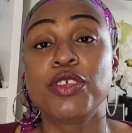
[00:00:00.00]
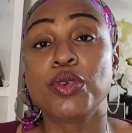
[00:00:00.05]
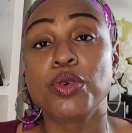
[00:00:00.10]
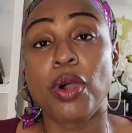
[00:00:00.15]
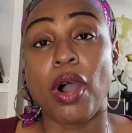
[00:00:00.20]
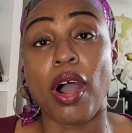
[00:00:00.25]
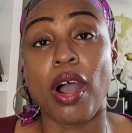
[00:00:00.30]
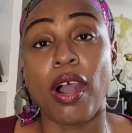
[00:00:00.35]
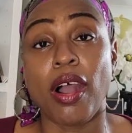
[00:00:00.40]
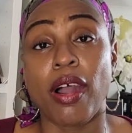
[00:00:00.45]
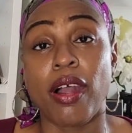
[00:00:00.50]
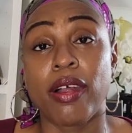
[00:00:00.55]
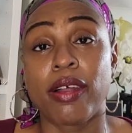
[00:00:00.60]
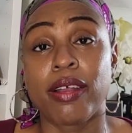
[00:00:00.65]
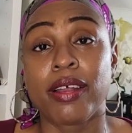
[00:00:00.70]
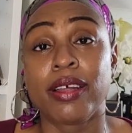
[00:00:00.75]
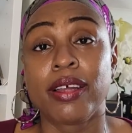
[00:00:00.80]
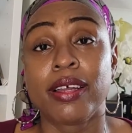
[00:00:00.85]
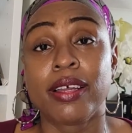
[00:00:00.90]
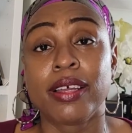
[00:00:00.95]
you
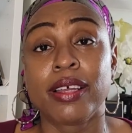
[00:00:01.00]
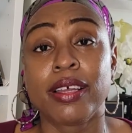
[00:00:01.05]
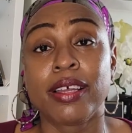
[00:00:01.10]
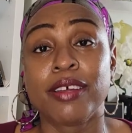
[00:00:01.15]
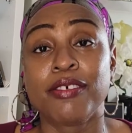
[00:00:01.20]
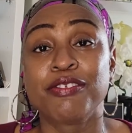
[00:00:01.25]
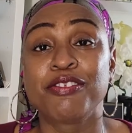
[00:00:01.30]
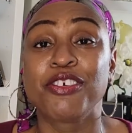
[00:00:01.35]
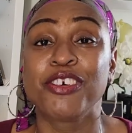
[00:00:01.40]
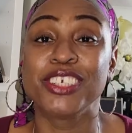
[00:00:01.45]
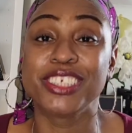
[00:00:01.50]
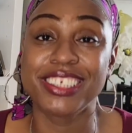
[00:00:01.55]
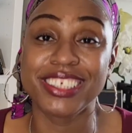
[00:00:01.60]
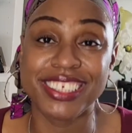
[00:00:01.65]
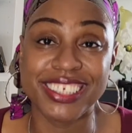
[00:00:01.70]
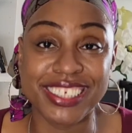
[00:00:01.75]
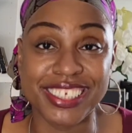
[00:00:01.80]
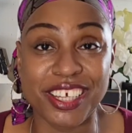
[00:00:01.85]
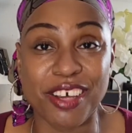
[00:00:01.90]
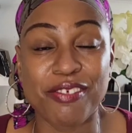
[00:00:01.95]
are
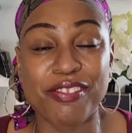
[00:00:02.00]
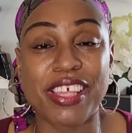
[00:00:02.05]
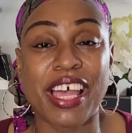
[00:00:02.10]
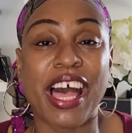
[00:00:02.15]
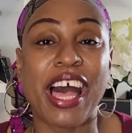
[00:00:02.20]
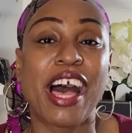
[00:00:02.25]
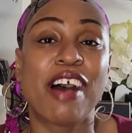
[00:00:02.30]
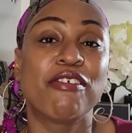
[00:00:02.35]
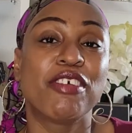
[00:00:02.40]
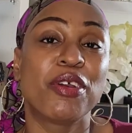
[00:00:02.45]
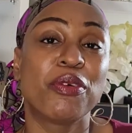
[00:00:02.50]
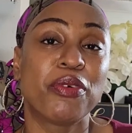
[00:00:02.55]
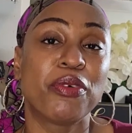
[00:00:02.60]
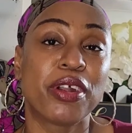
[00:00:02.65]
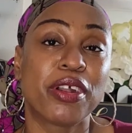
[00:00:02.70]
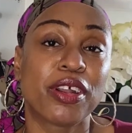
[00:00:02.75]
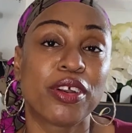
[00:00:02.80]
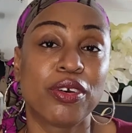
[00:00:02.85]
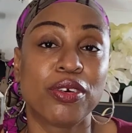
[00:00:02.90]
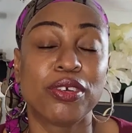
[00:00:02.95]
fortunate enough to have it
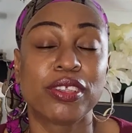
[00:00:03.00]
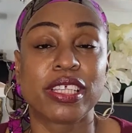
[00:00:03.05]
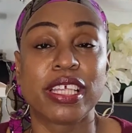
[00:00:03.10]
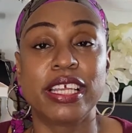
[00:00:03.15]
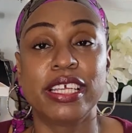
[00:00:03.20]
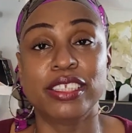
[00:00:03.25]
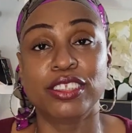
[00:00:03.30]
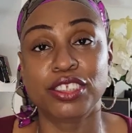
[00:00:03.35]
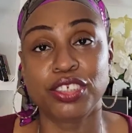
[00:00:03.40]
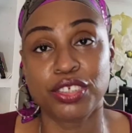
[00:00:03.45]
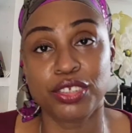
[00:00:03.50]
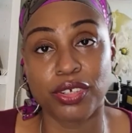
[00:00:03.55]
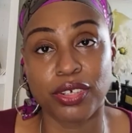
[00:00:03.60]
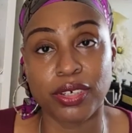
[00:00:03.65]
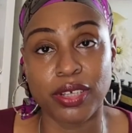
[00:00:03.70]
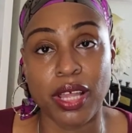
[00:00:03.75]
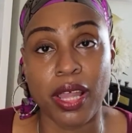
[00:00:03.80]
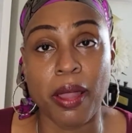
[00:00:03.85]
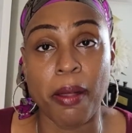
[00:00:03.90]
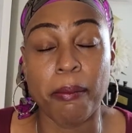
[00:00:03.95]
where it goes into your